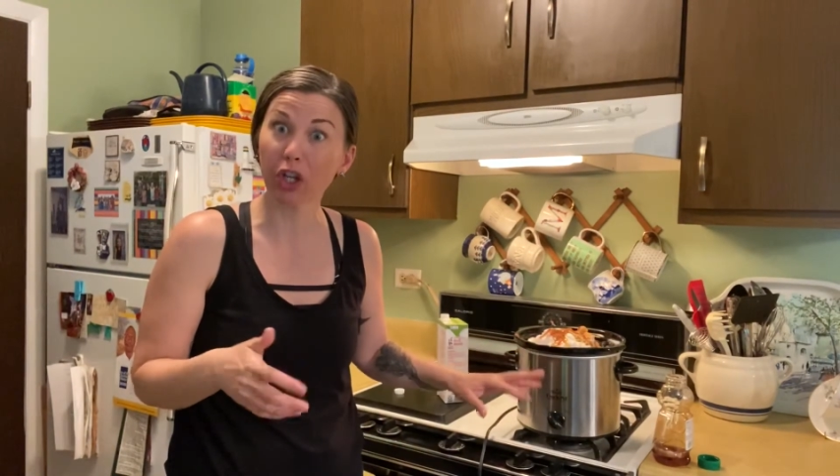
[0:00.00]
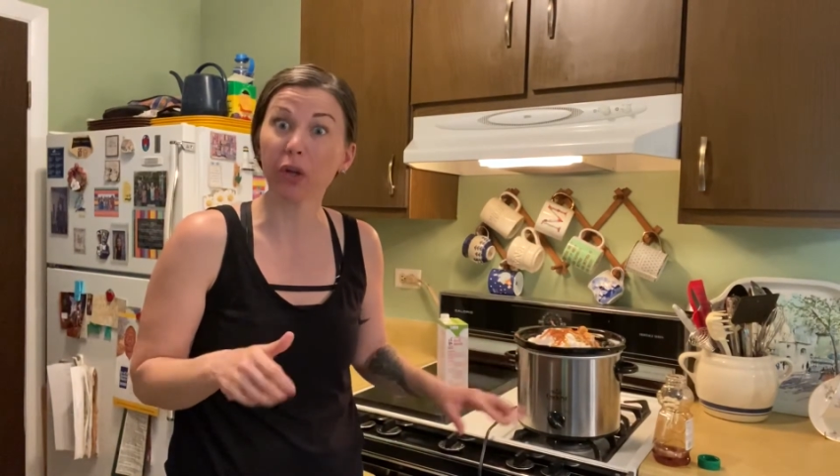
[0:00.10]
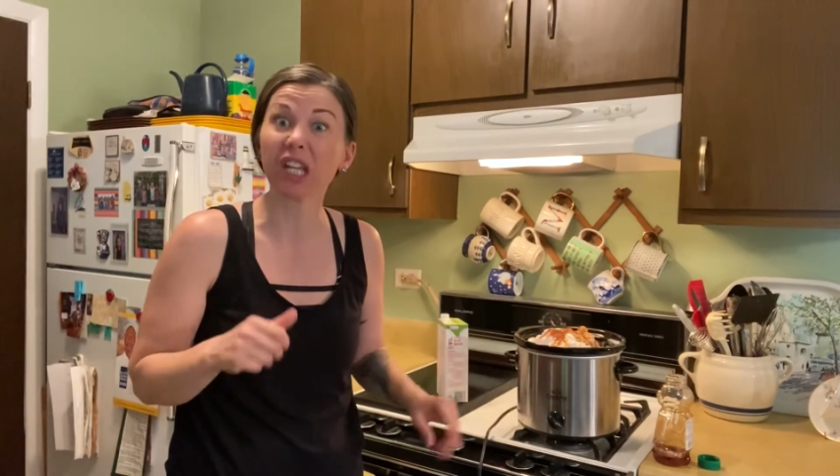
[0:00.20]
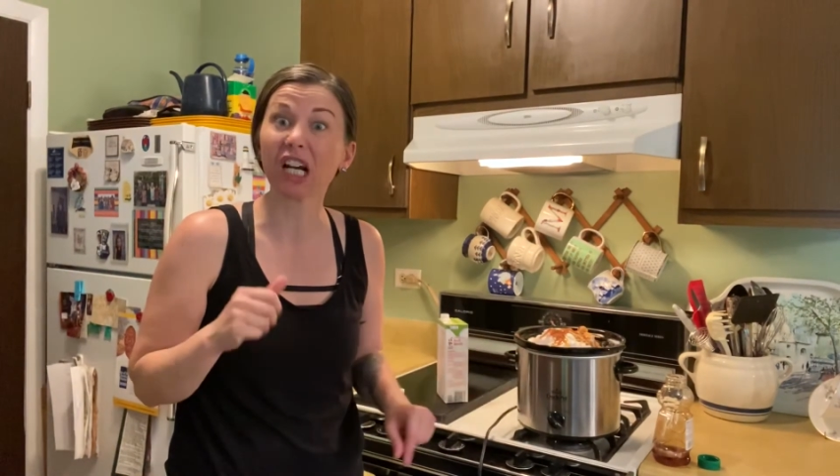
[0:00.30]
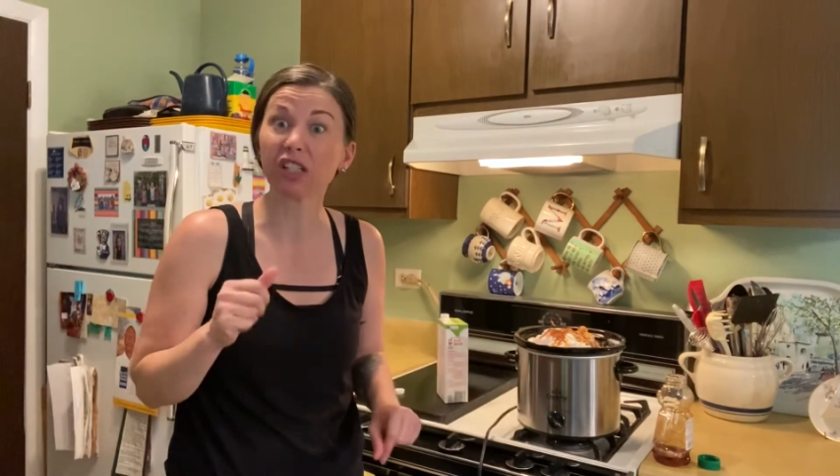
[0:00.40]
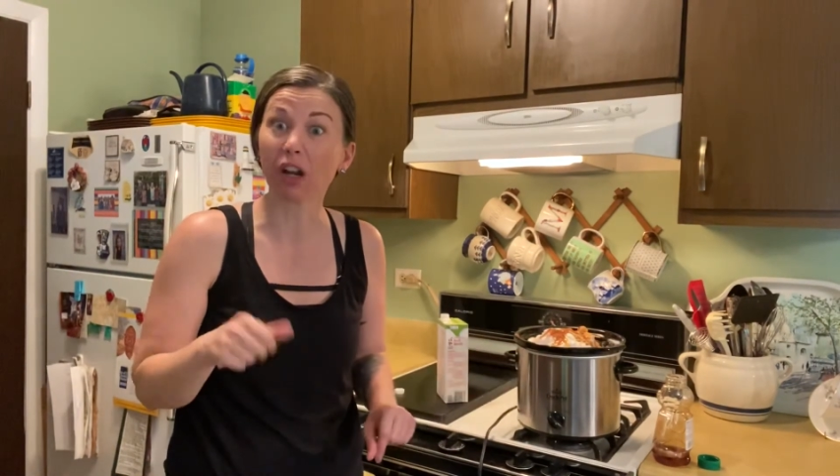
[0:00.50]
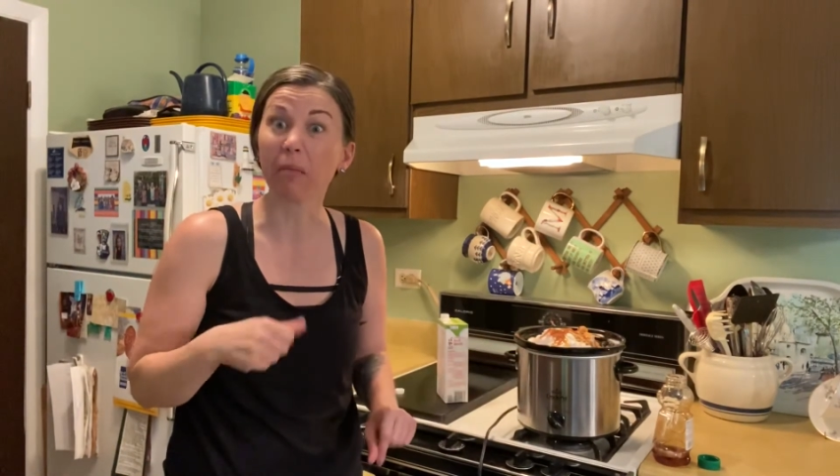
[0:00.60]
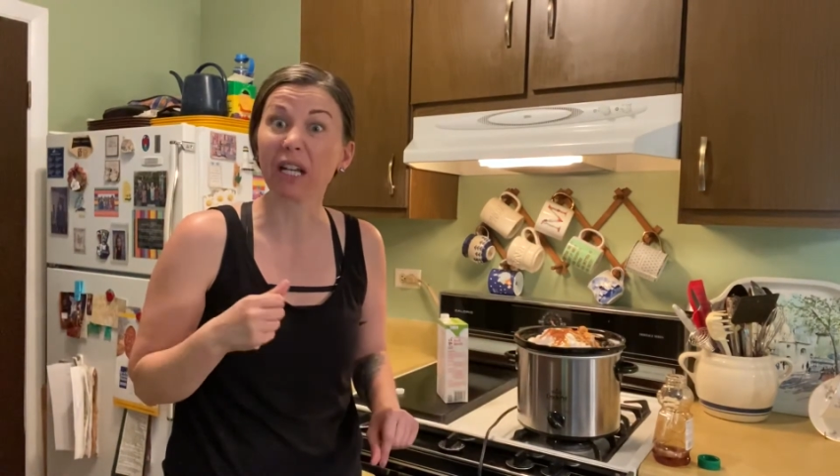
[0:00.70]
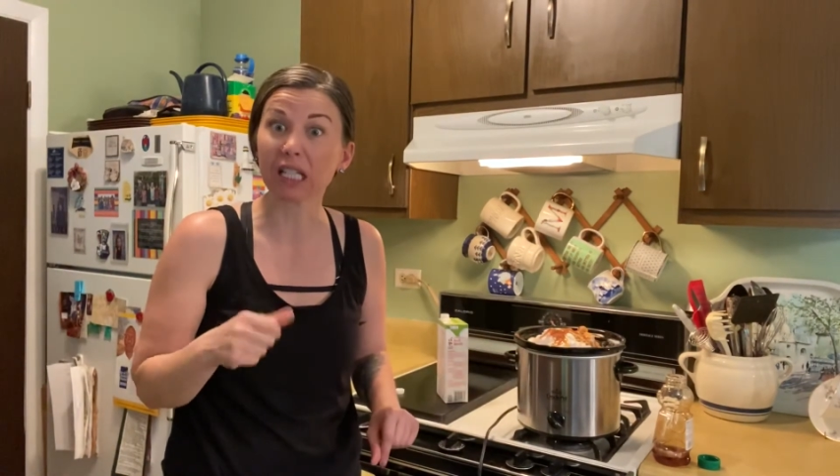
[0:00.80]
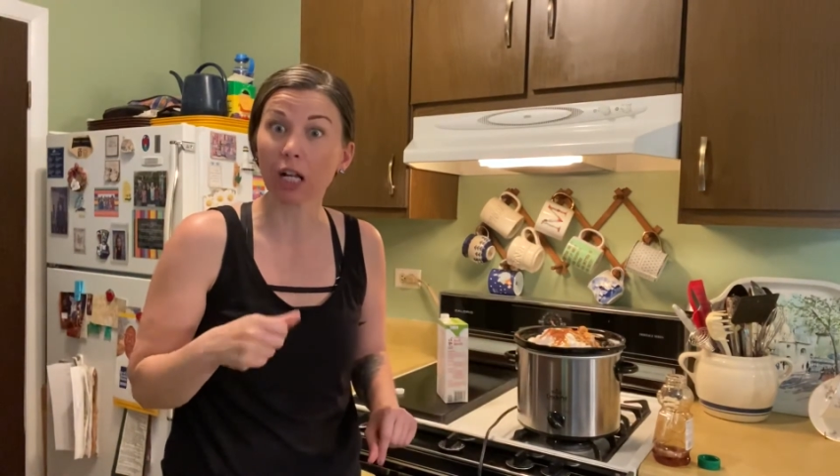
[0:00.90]
and then I start
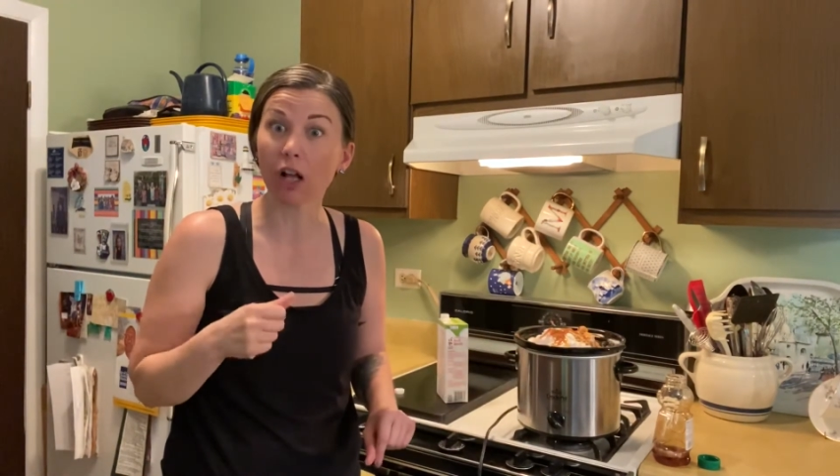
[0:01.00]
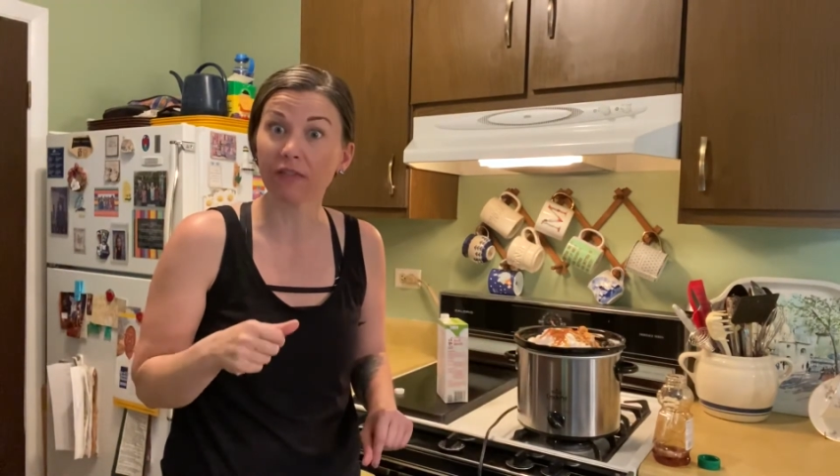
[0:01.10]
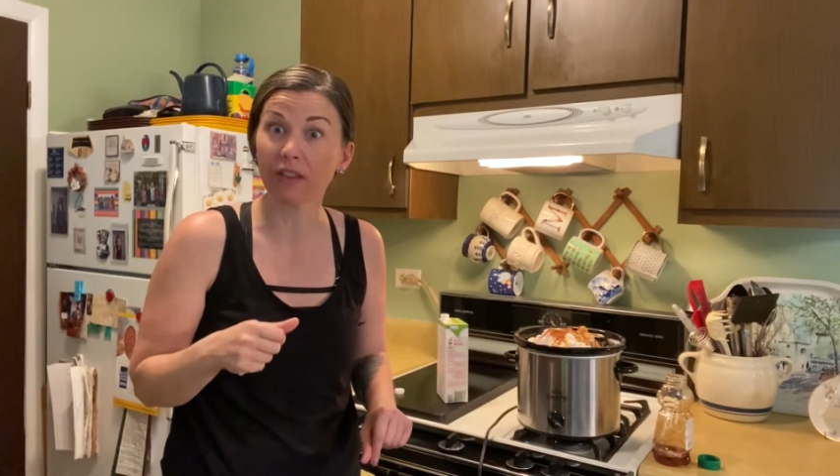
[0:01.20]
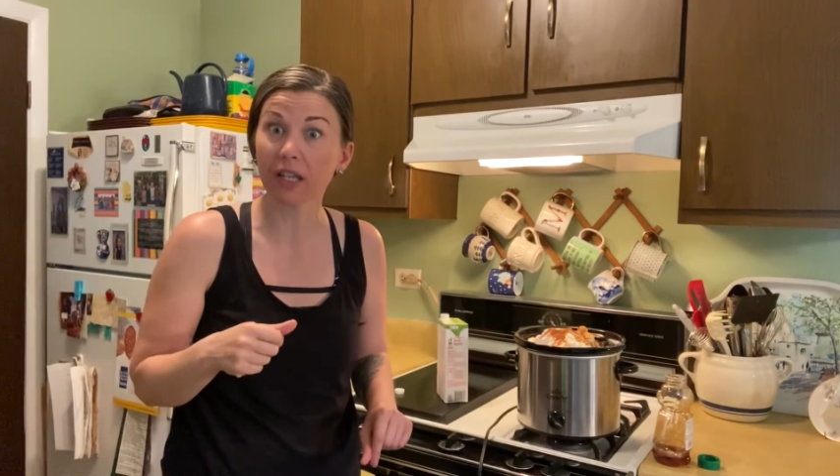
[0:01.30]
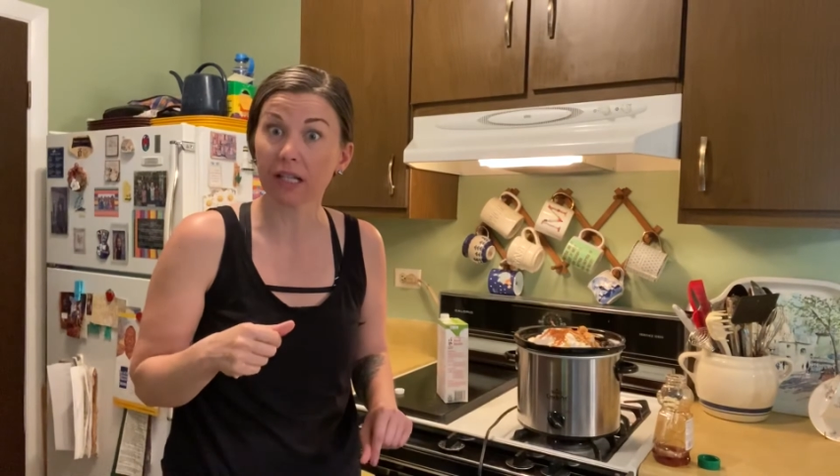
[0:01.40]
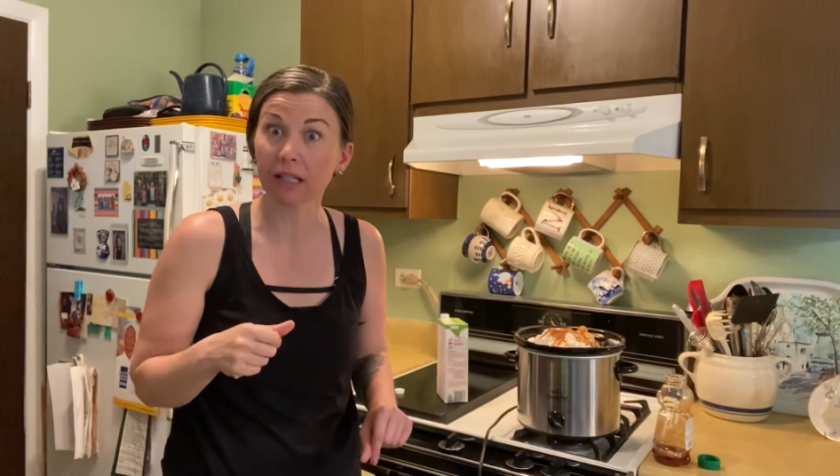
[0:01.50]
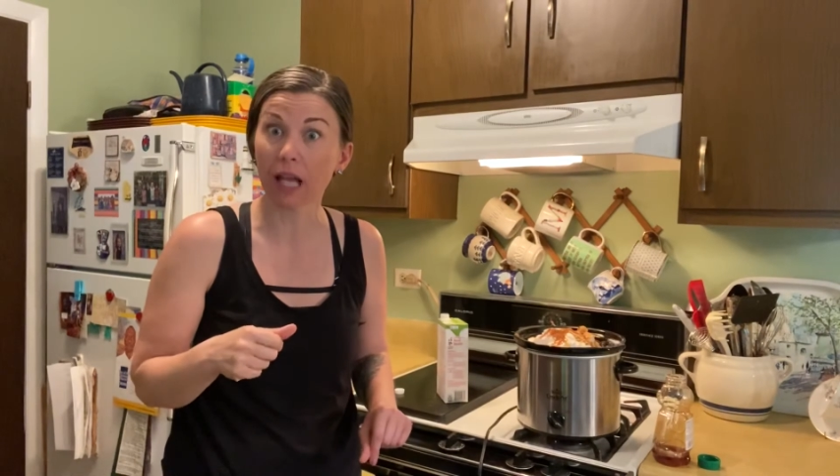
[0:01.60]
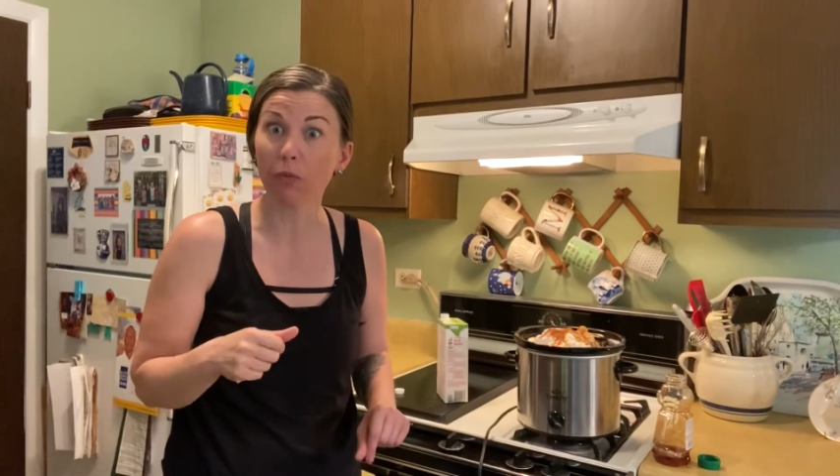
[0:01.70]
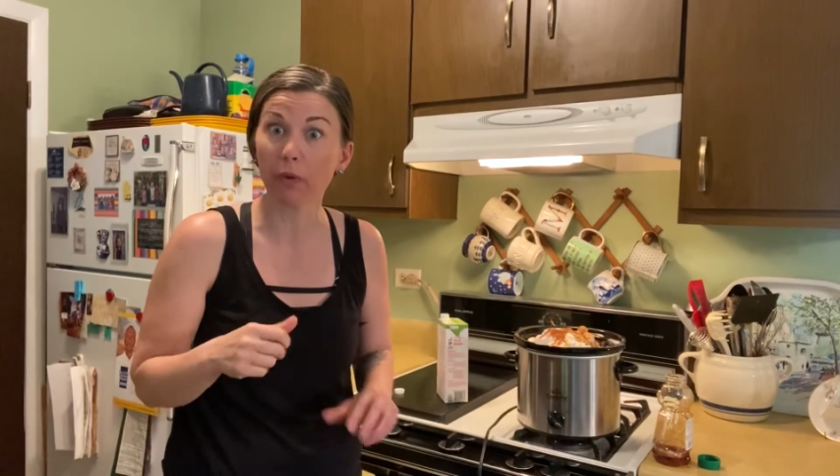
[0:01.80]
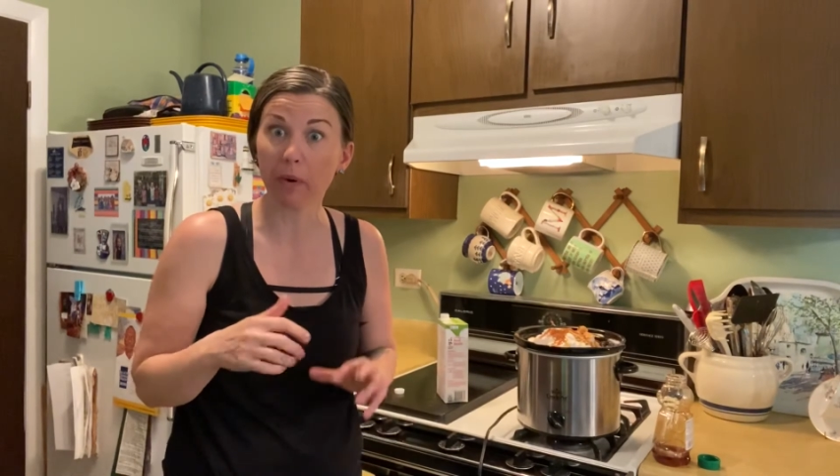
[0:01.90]
mixing all of the things
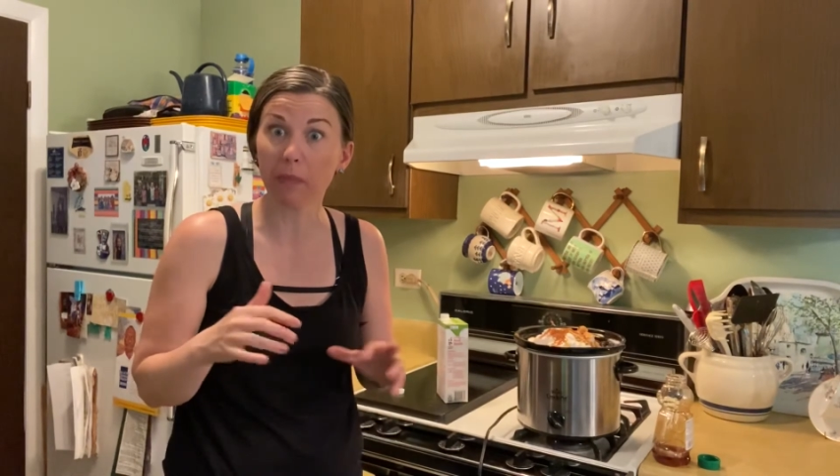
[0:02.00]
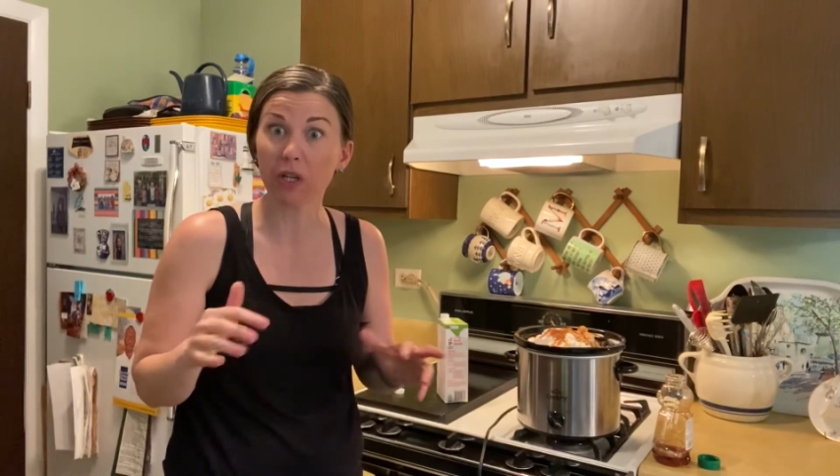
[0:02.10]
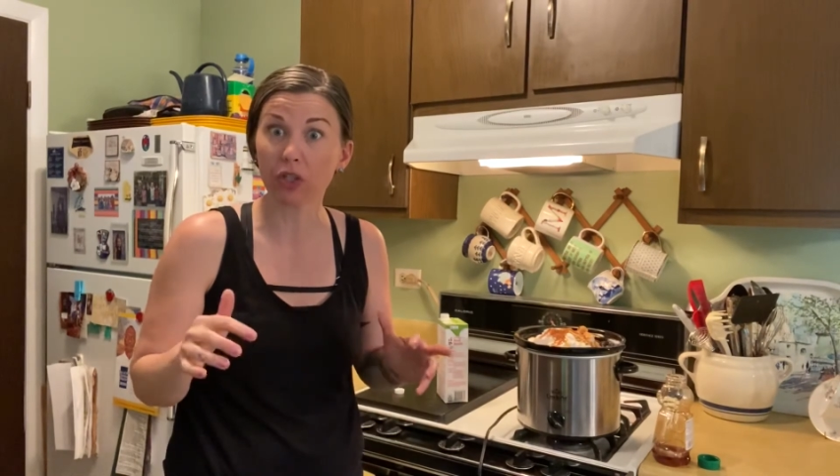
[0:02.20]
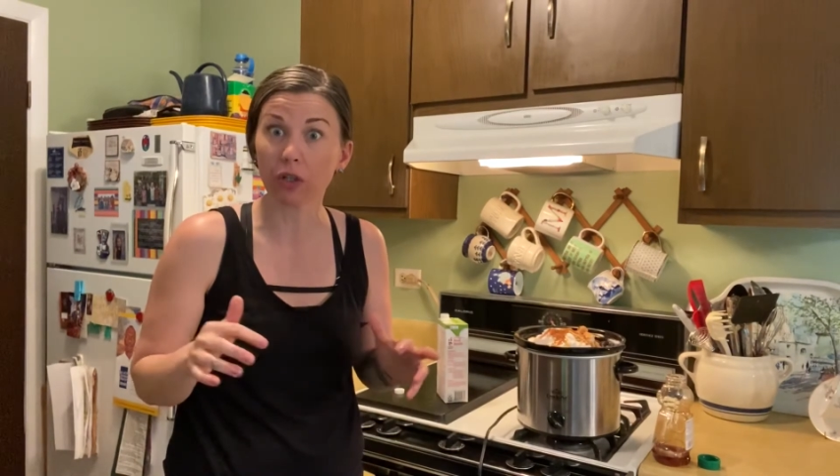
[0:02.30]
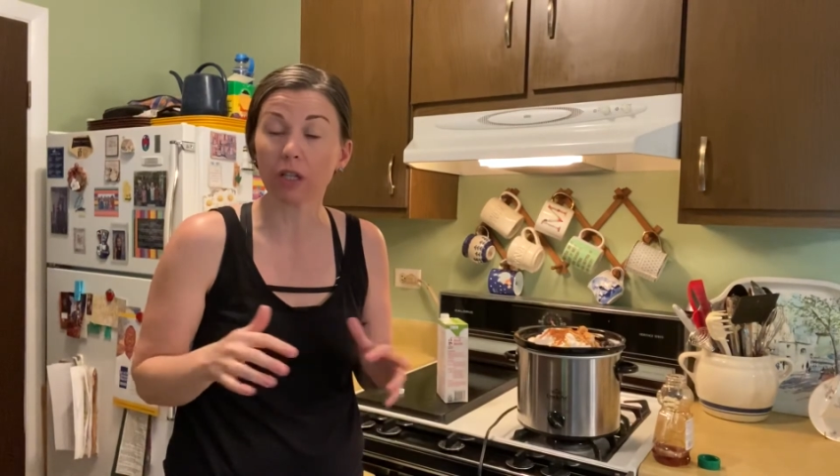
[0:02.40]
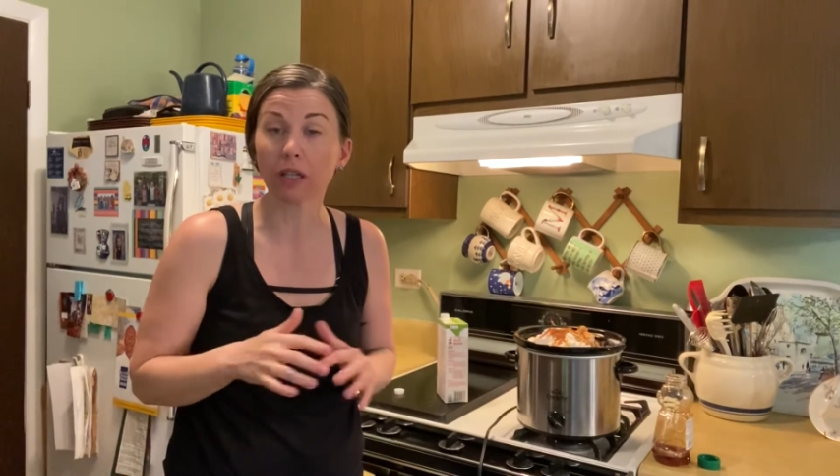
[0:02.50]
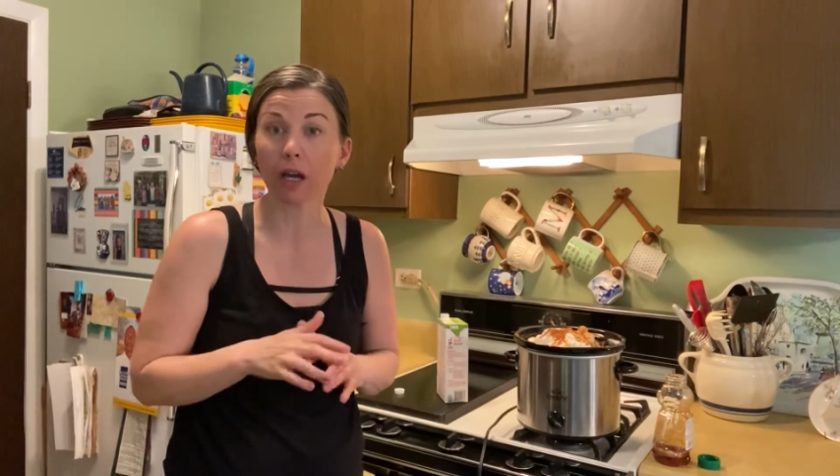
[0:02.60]
in. We want to make sure that